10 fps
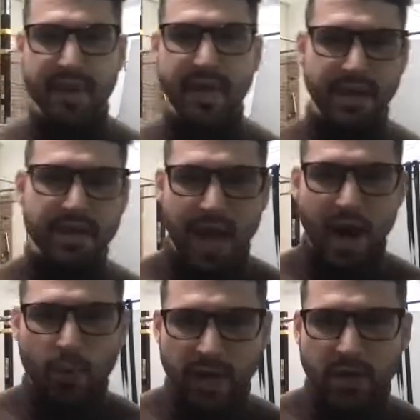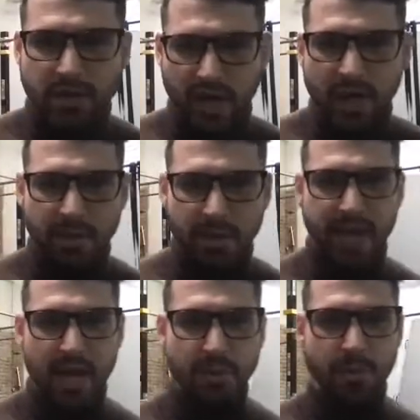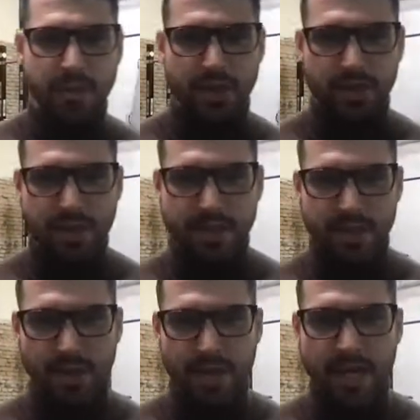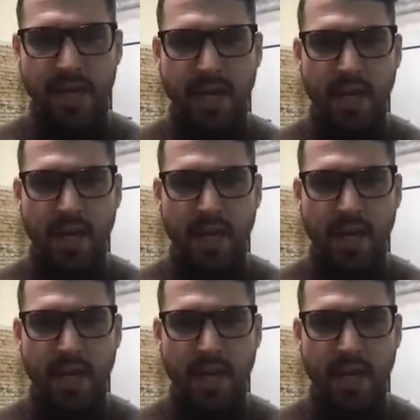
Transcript: that now we're going to talk about the elbow positions and all that,